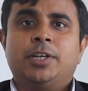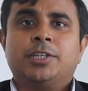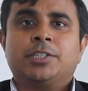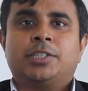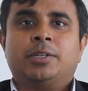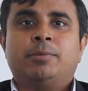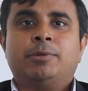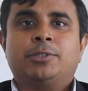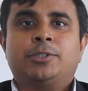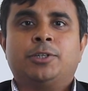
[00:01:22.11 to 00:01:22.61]

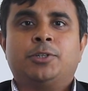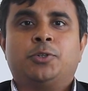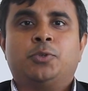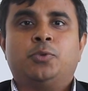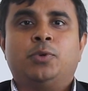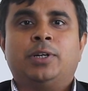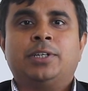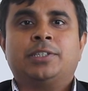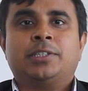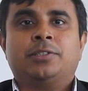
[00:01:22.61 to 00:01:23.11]
Semester
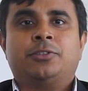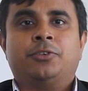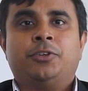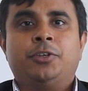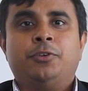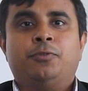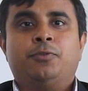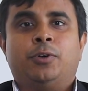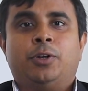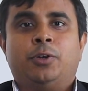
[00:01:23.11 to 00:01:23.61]
2 and
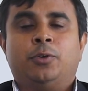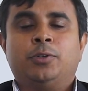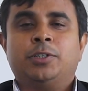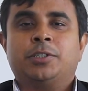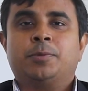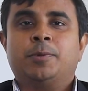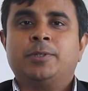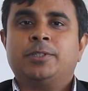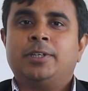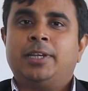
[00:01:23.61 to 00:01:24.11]
3 follow the
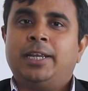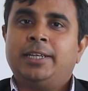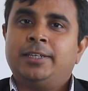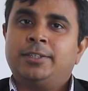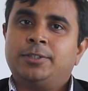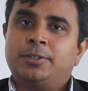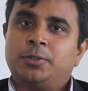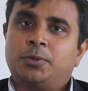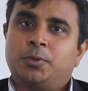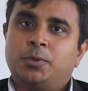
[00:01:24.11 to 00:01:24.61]

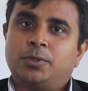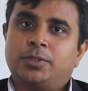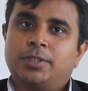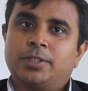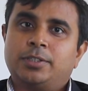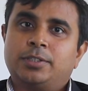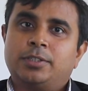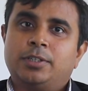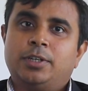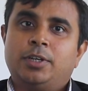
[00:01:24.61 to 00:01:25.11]
specialization
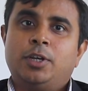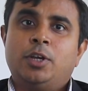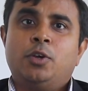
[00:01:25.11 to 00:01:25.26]
courses.